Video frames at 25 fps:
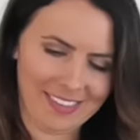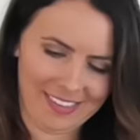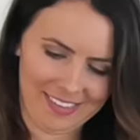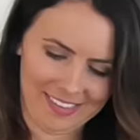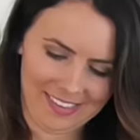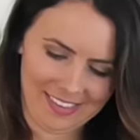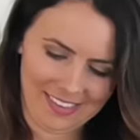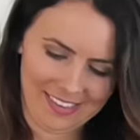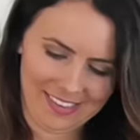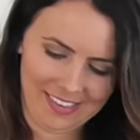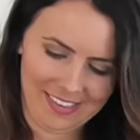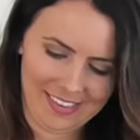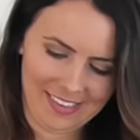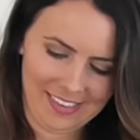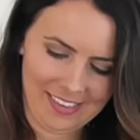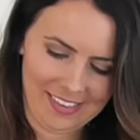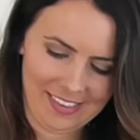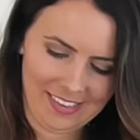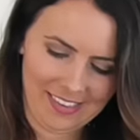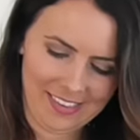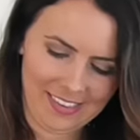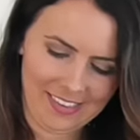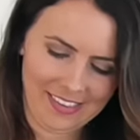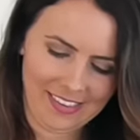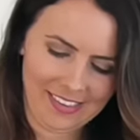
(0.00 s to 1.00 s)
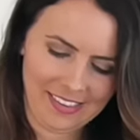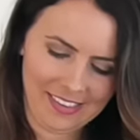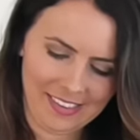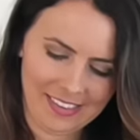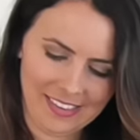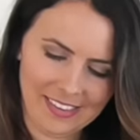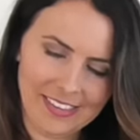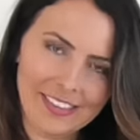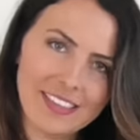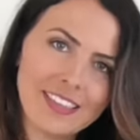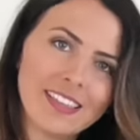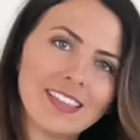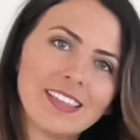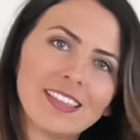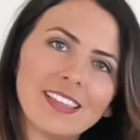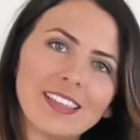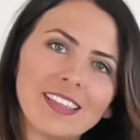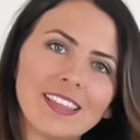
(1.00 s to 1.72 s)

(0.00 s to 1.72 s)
No one is speaking in this clip.